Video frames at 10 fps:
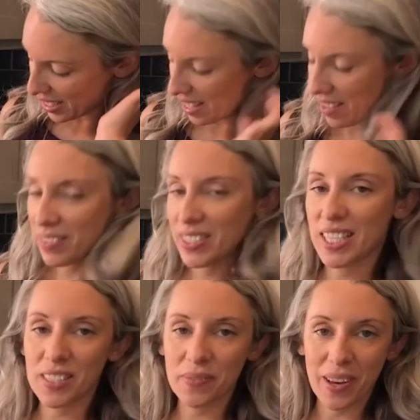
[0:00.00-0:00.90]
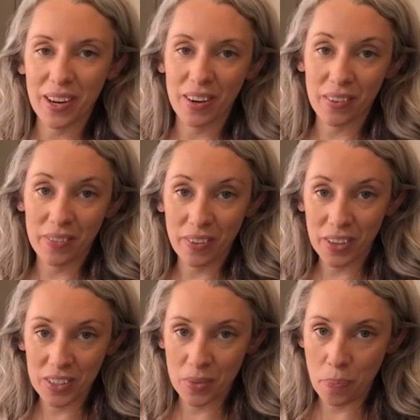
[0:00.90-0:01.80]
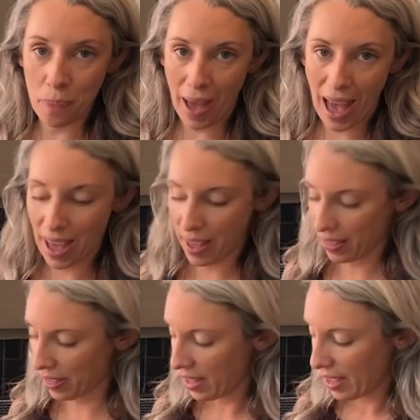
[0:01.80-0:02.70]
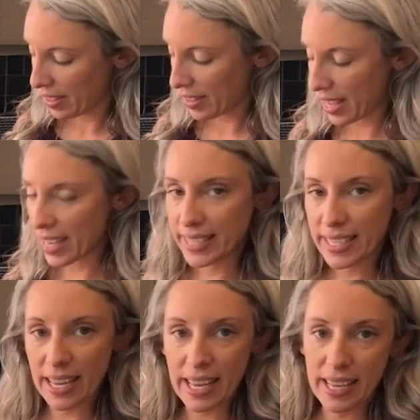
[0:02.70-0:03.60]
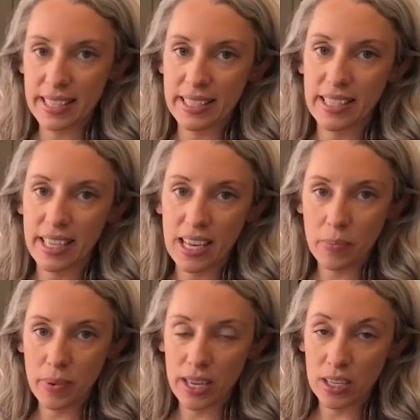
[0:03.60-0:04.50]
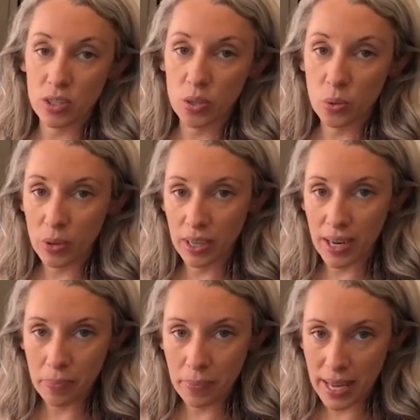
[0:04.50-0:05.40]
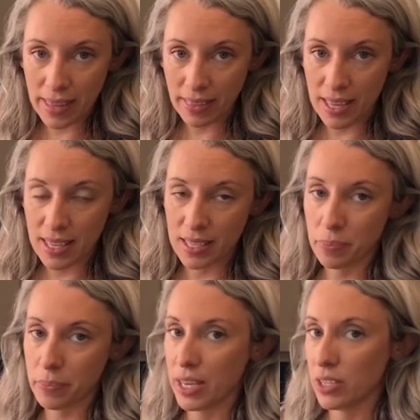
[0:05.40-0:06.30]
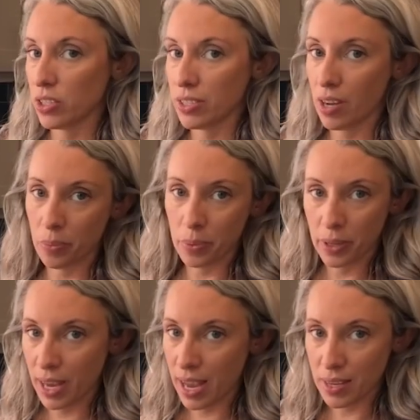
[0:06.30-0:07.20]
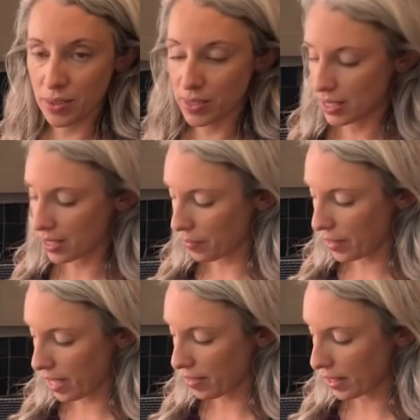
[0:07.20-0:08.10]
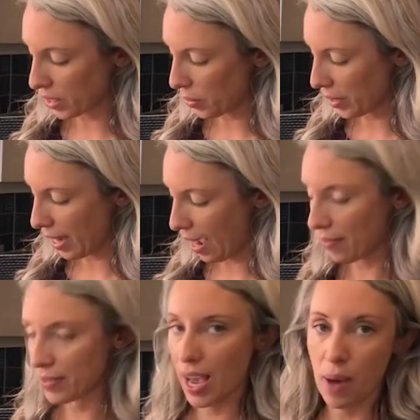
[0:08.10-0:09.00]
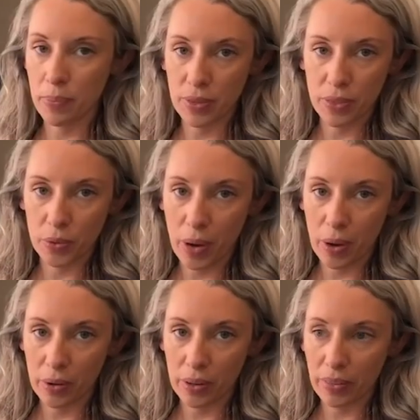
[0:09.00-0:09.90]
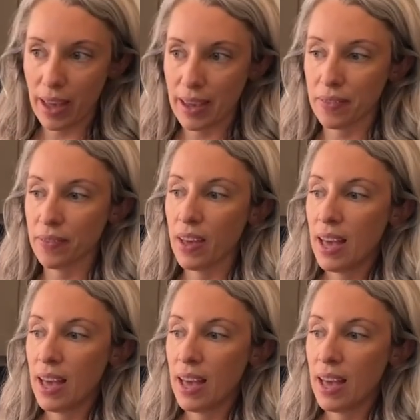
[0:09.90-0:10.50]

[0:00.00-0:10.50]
give Chispa her first bath. The idea is to keep it short and painless, but just help her get used to something that's going to have to happen throughout her life.